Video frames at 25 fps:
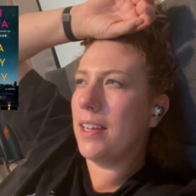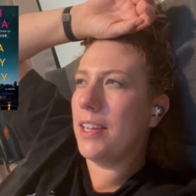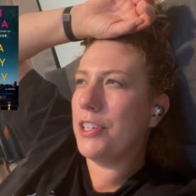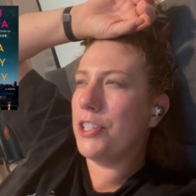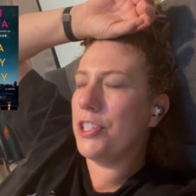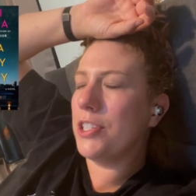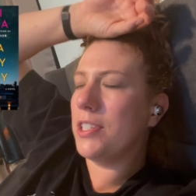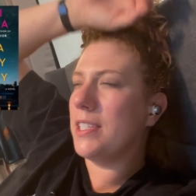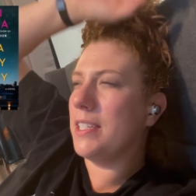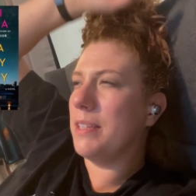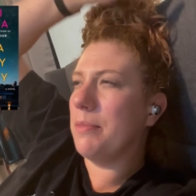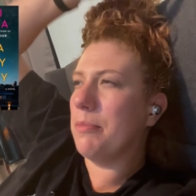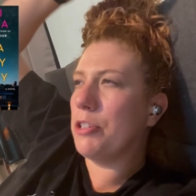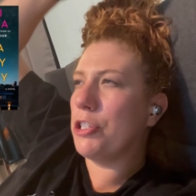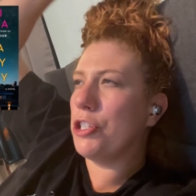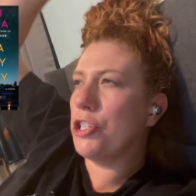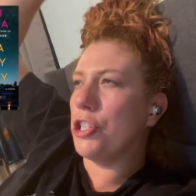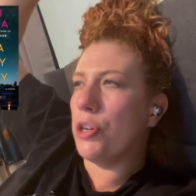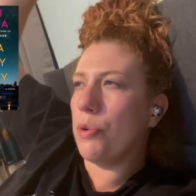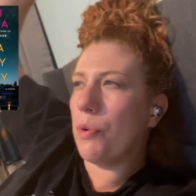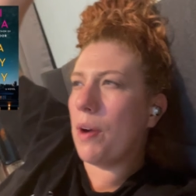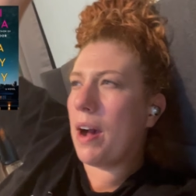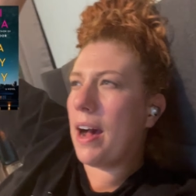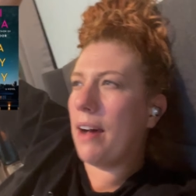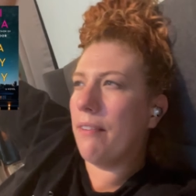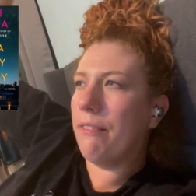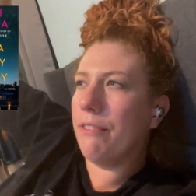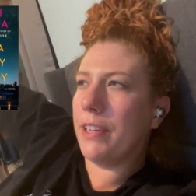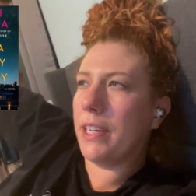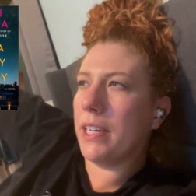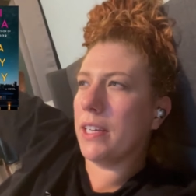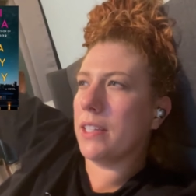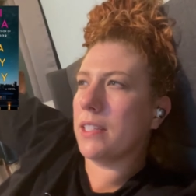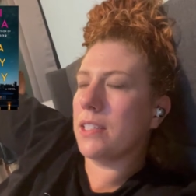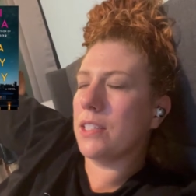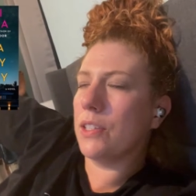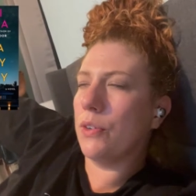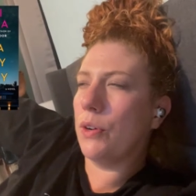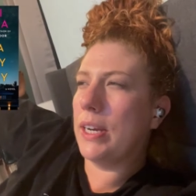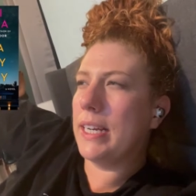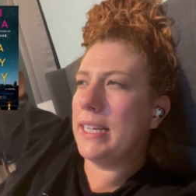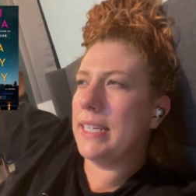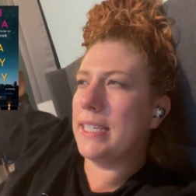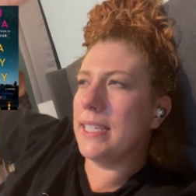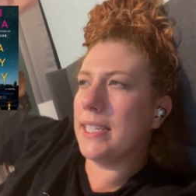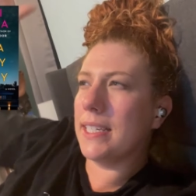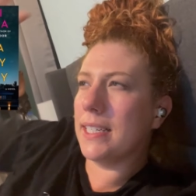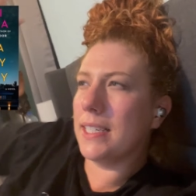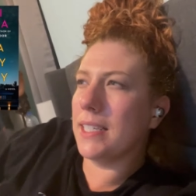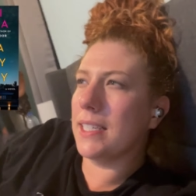it just seemed too obvious. So I
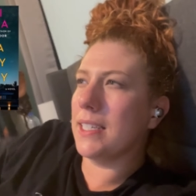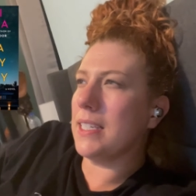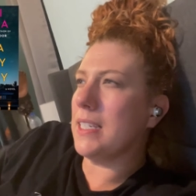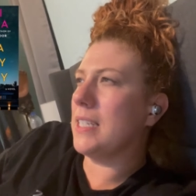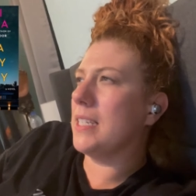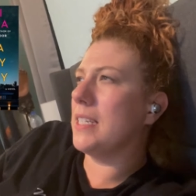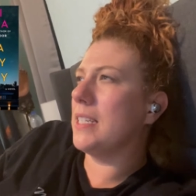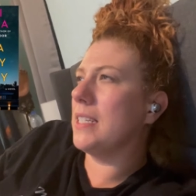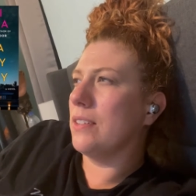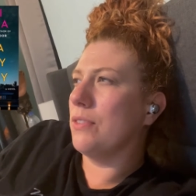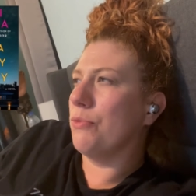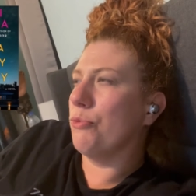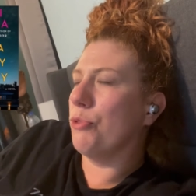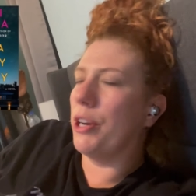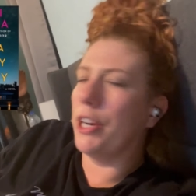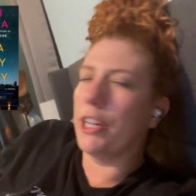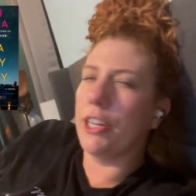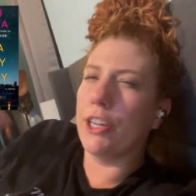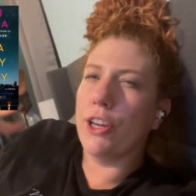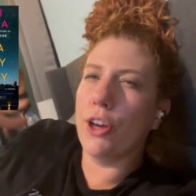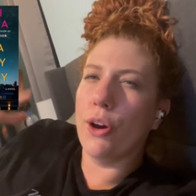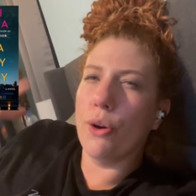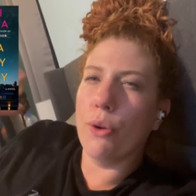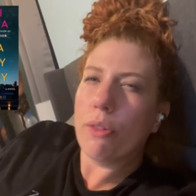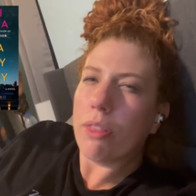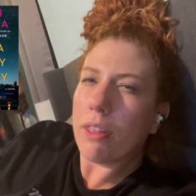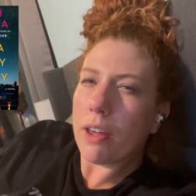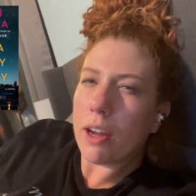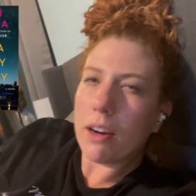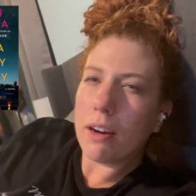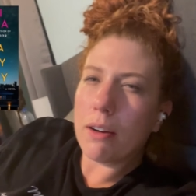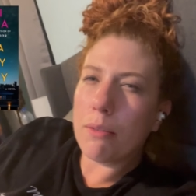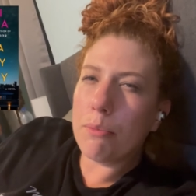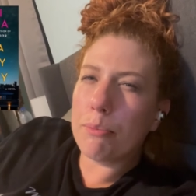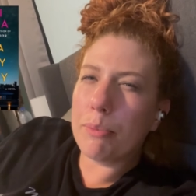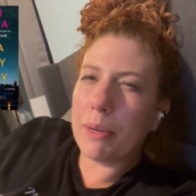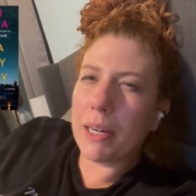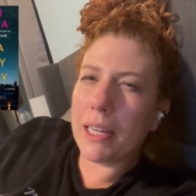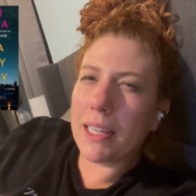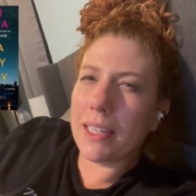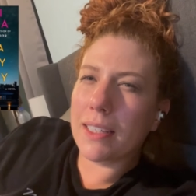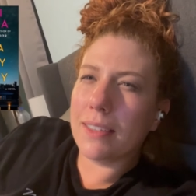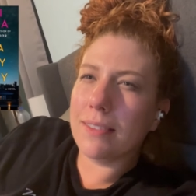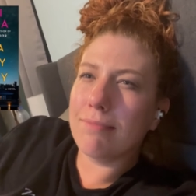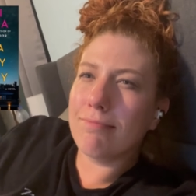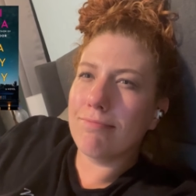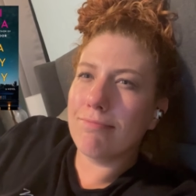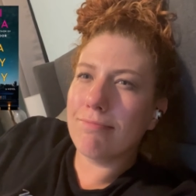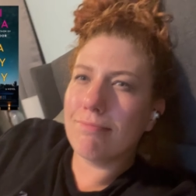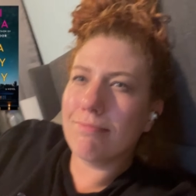didn't want to go there, but
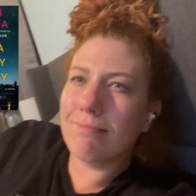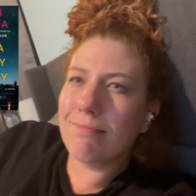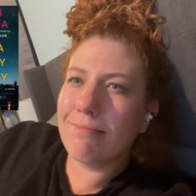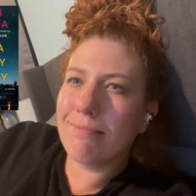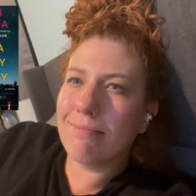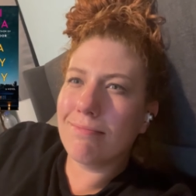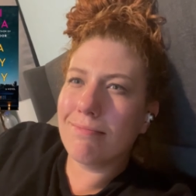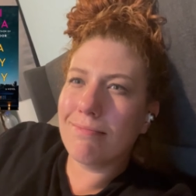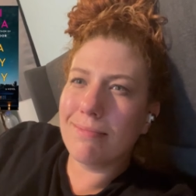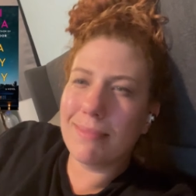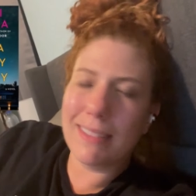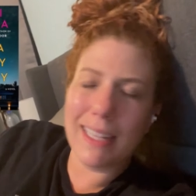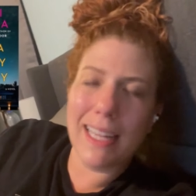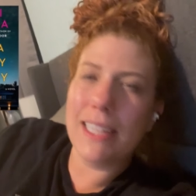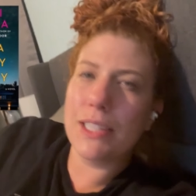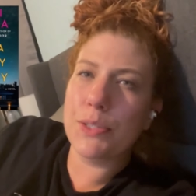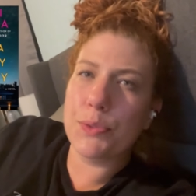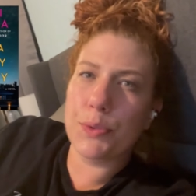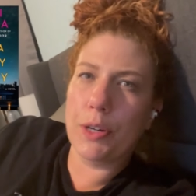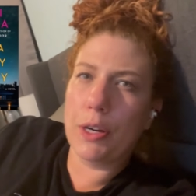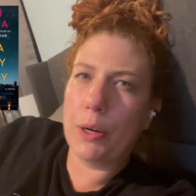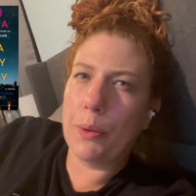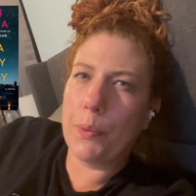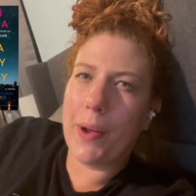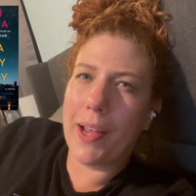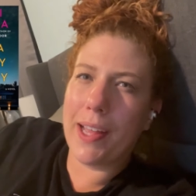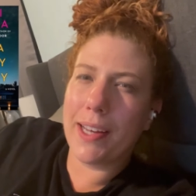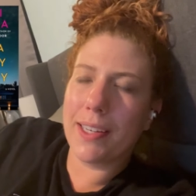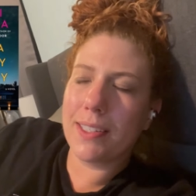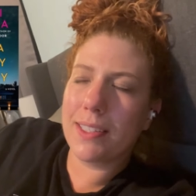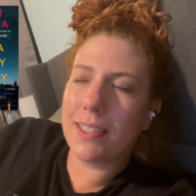that's where it went.